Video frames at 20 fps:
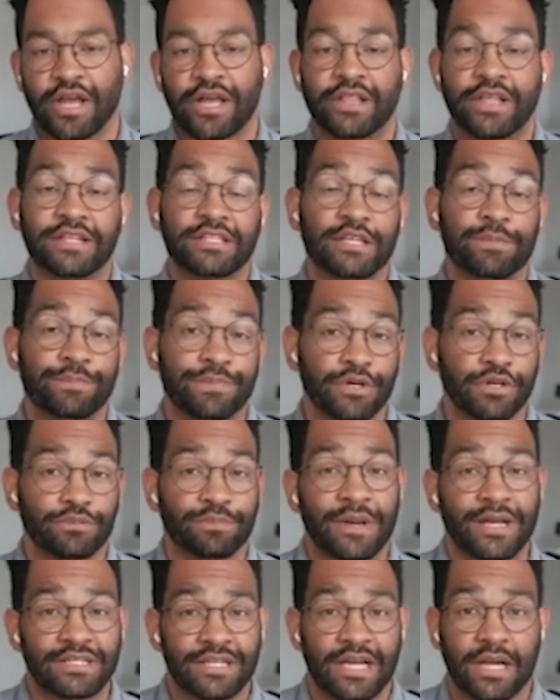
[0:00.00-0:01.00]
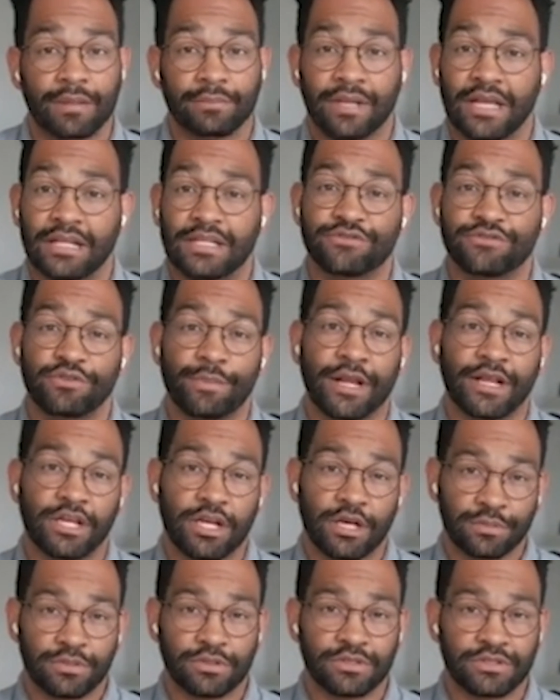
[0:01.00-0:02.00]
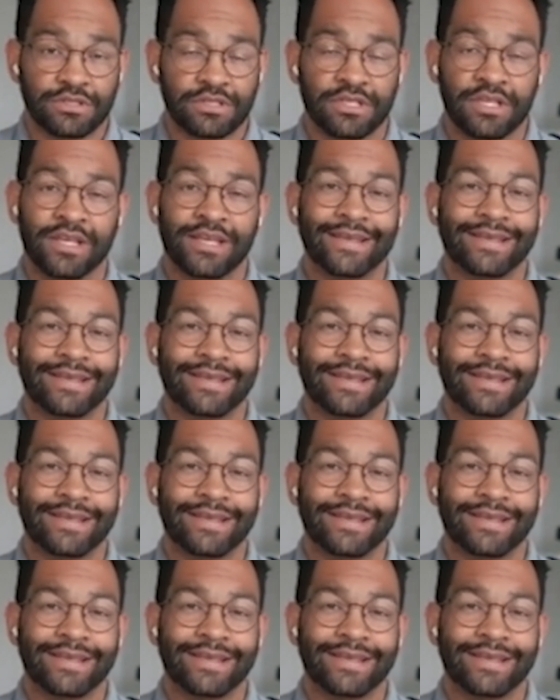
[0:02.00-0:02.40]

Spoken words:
I like to build my timelines for my couples.